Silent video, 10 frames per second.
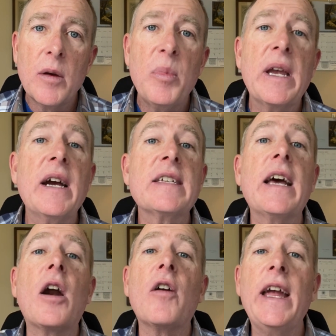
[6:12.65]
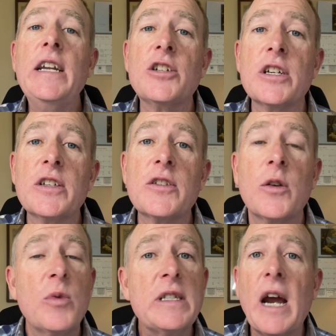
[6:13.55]
because at our ages,
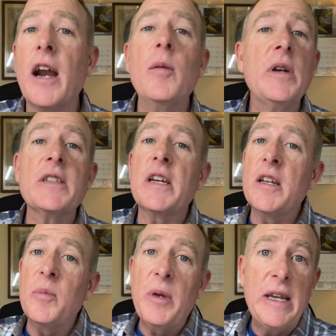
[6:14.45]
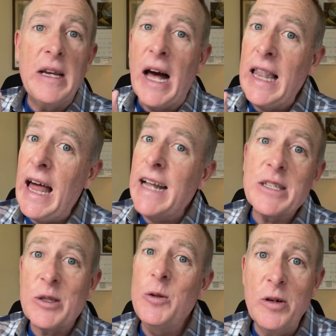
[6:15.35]
retirement's going to be a lot
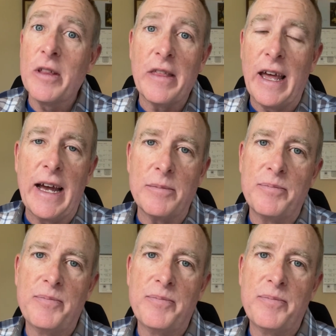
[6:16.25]
sooner than that.